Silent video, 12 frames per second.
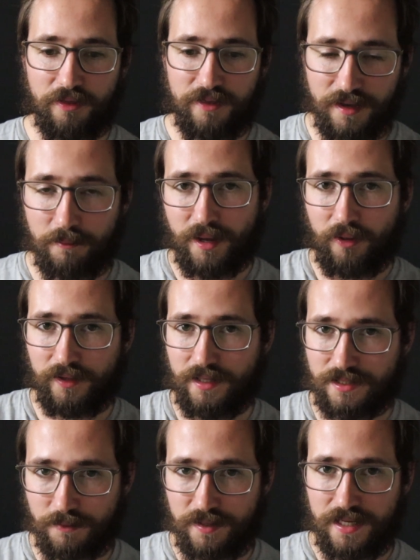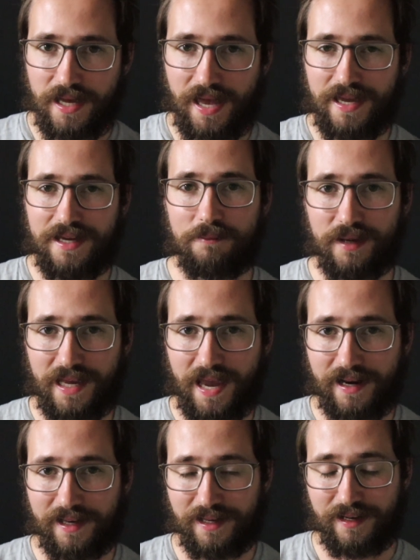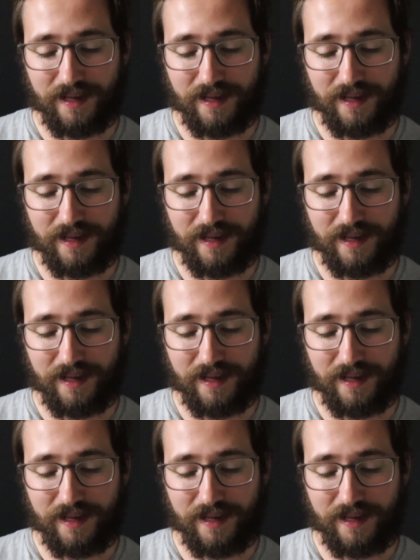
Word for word: the ability to be a mechanic.